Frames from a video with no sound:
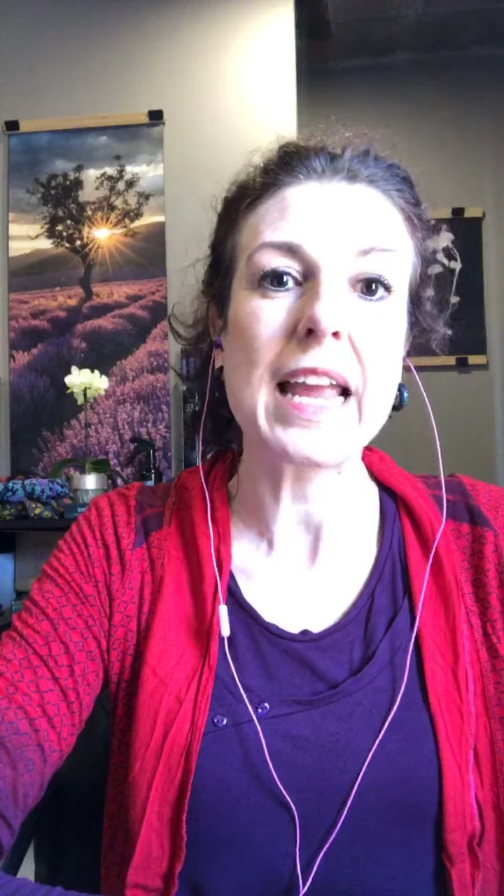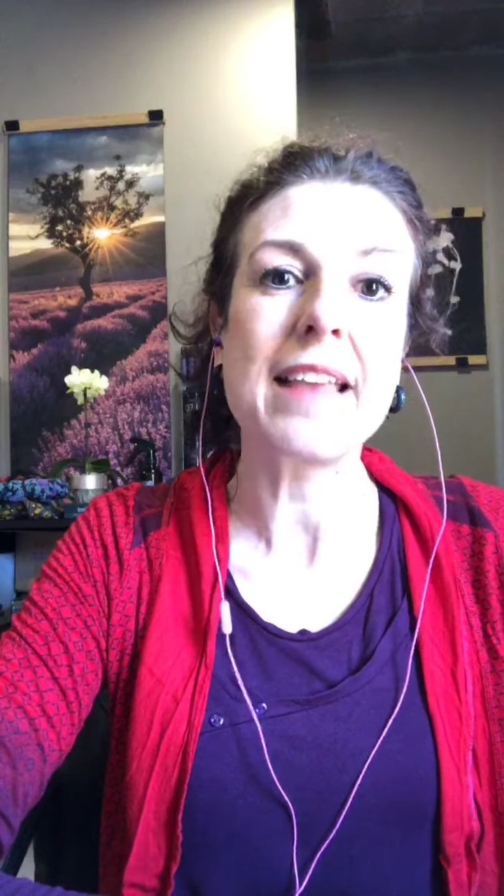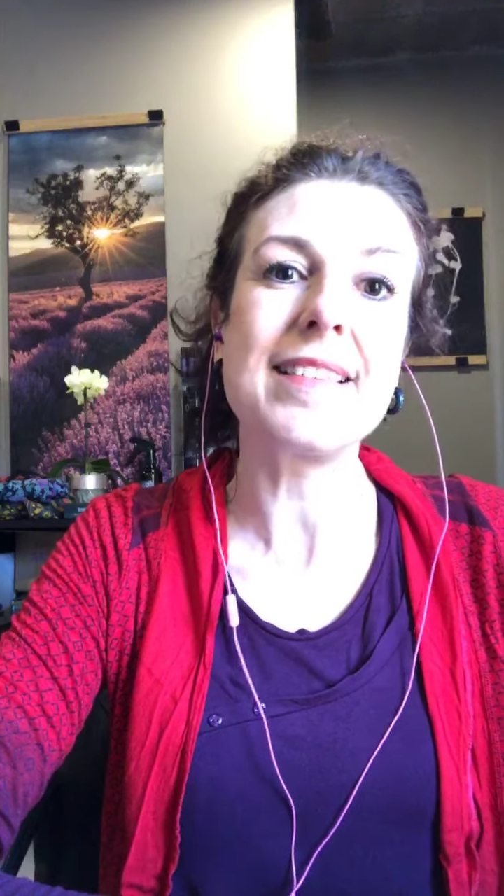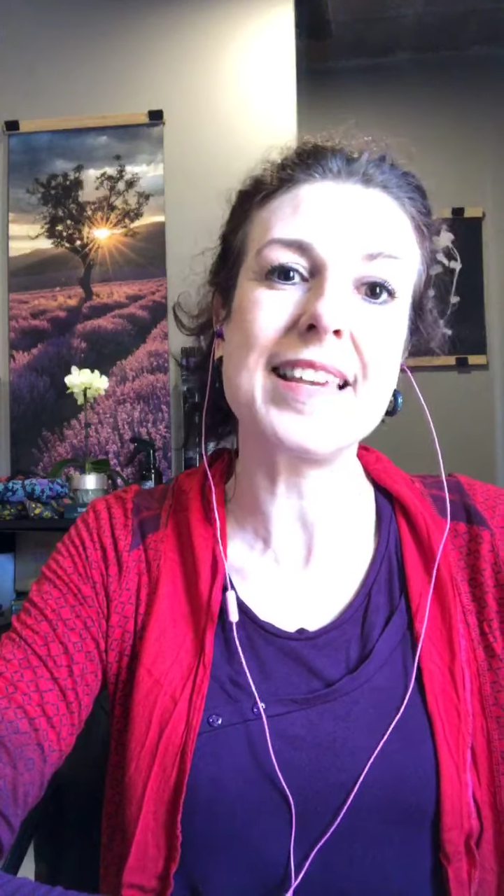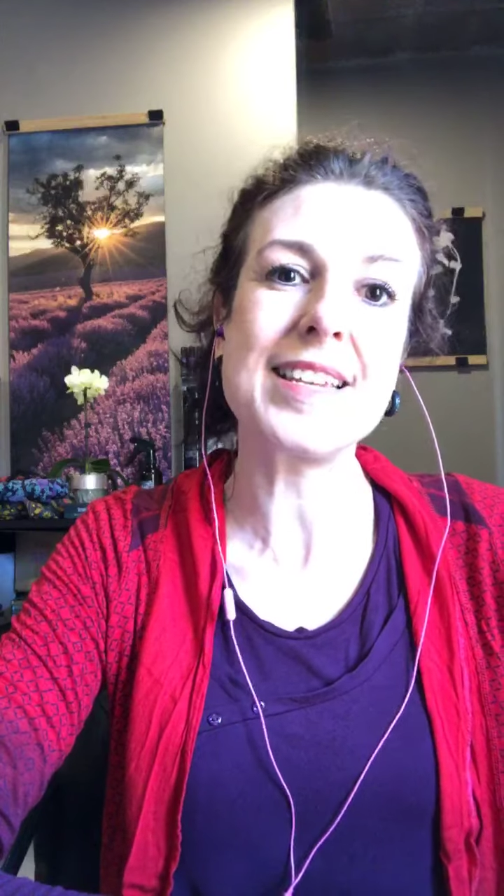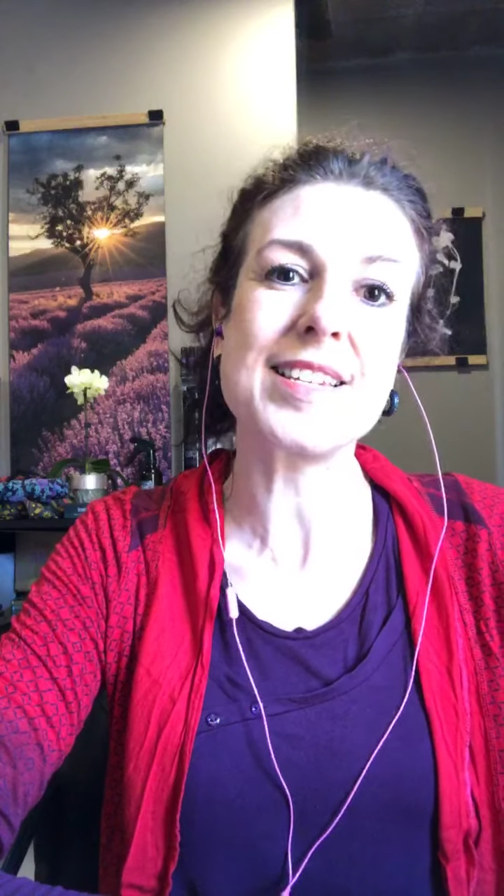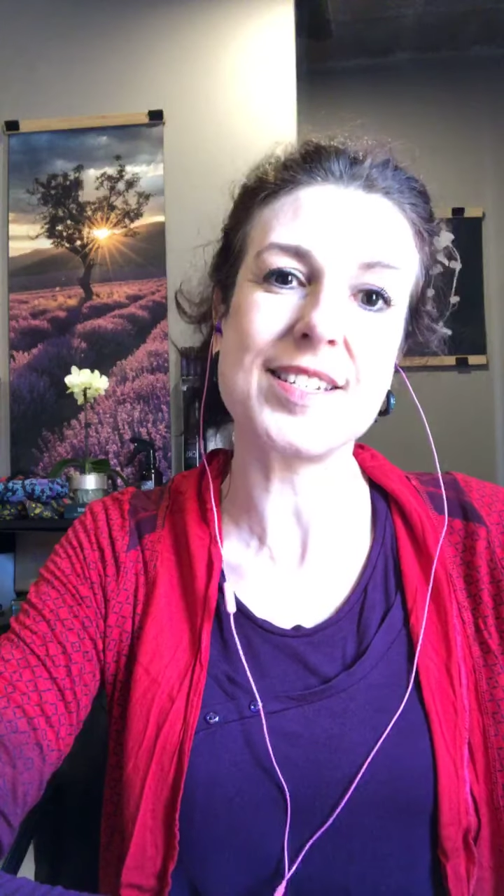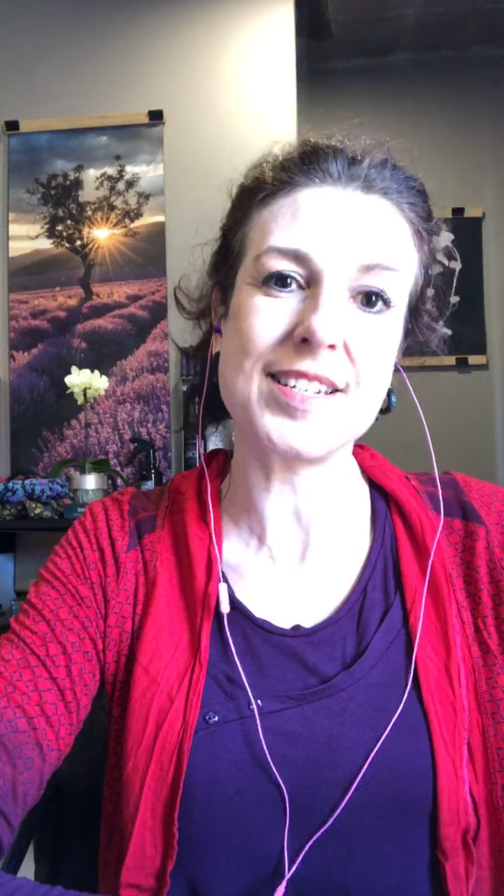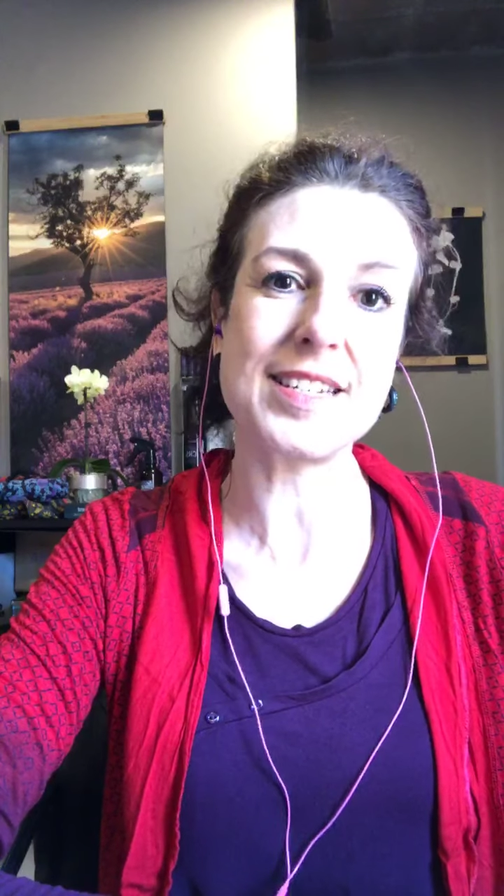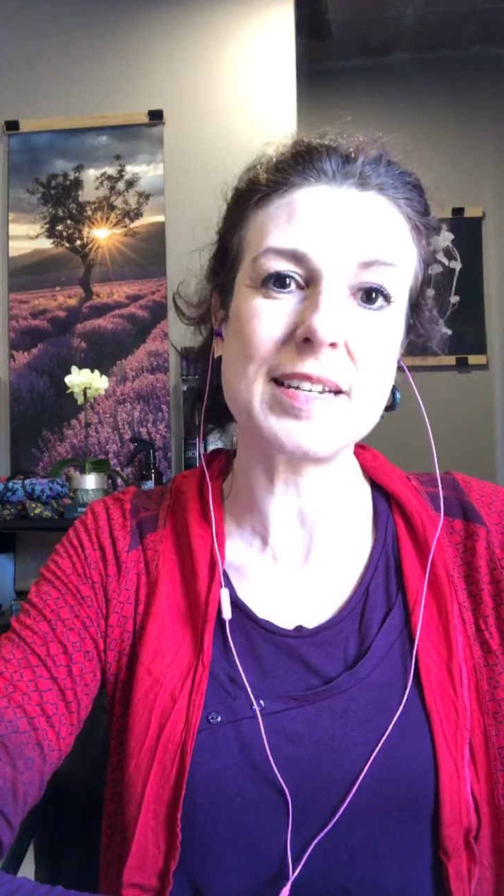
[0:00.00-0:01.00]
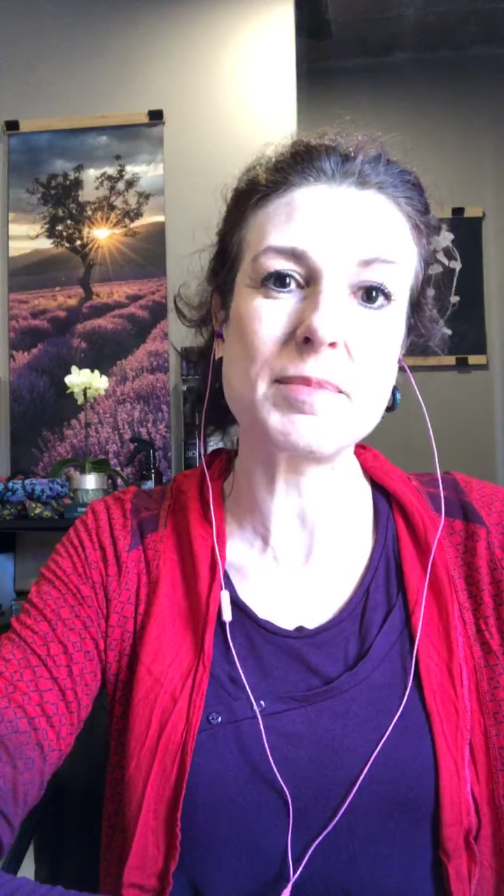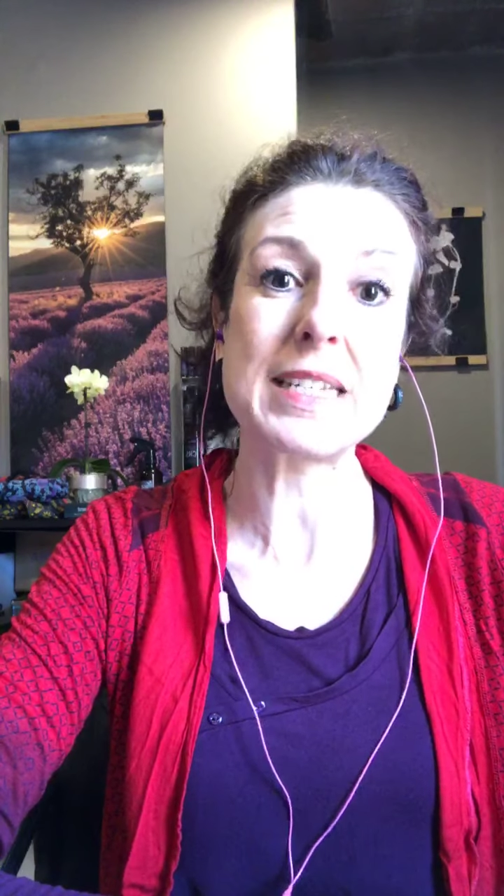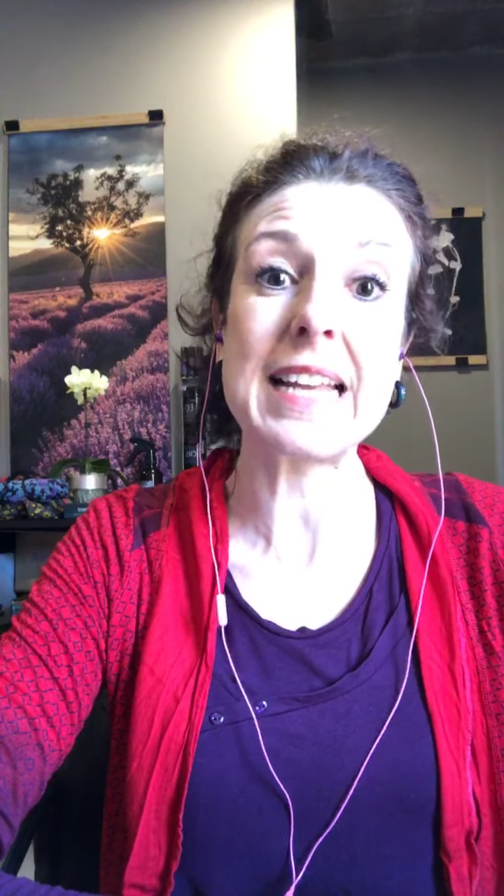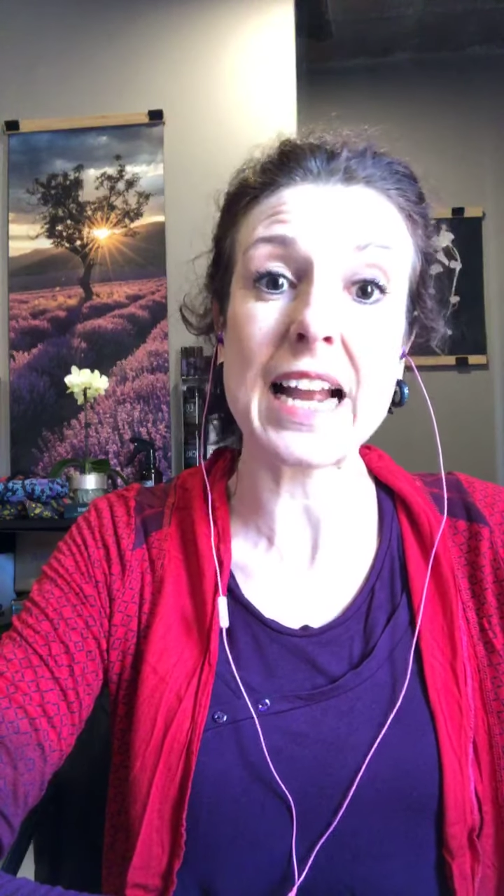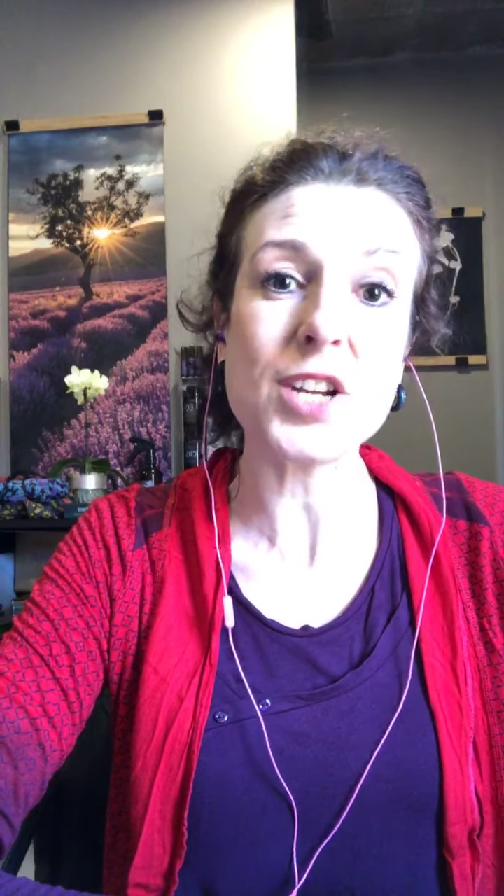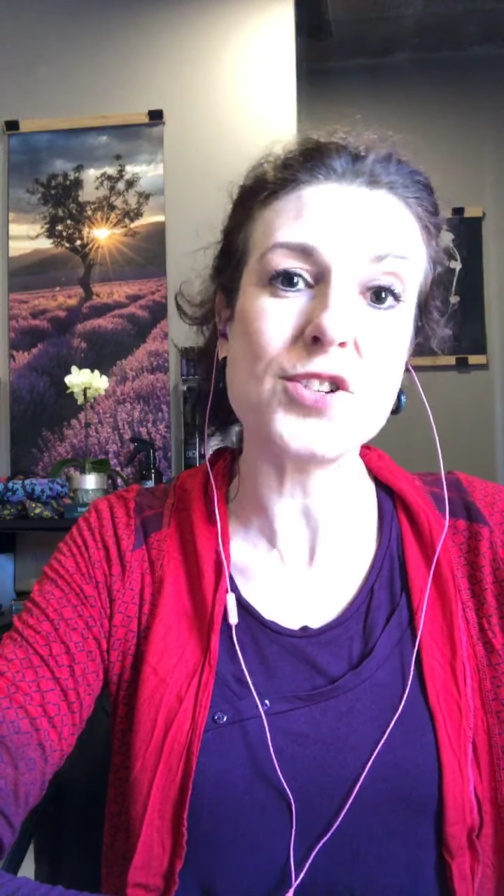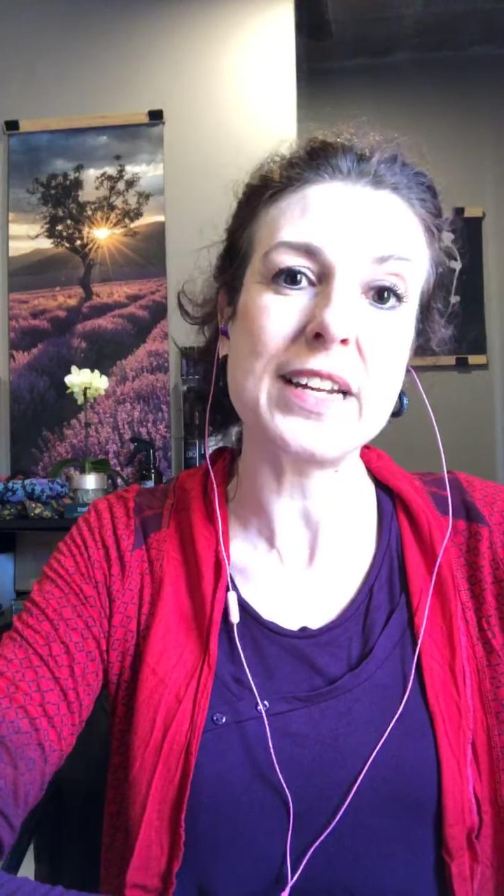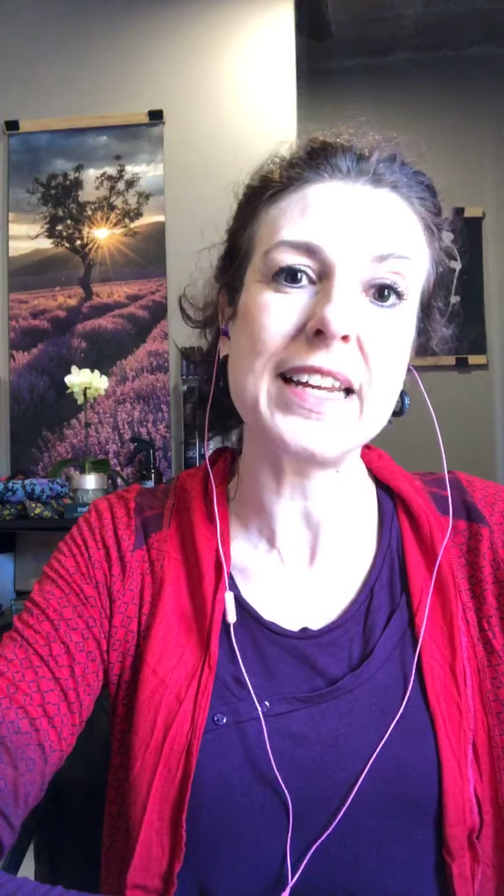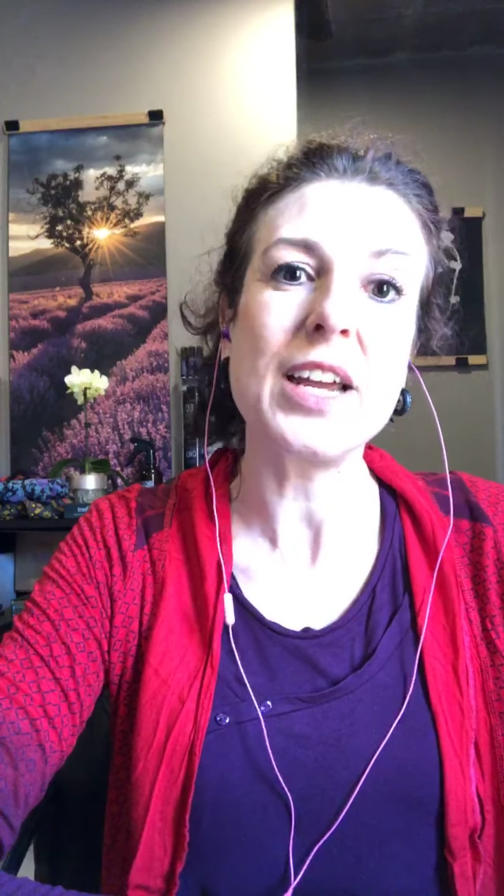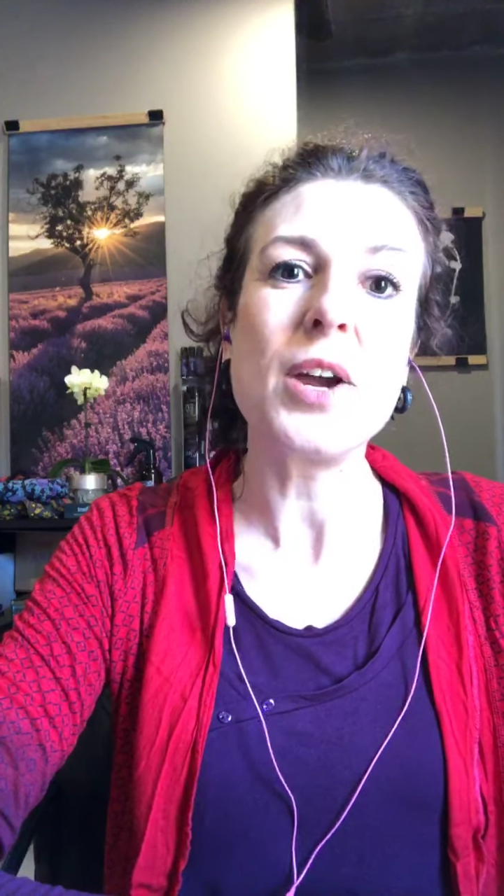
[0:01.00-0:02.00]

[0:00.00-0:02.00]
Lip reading: these systems naturally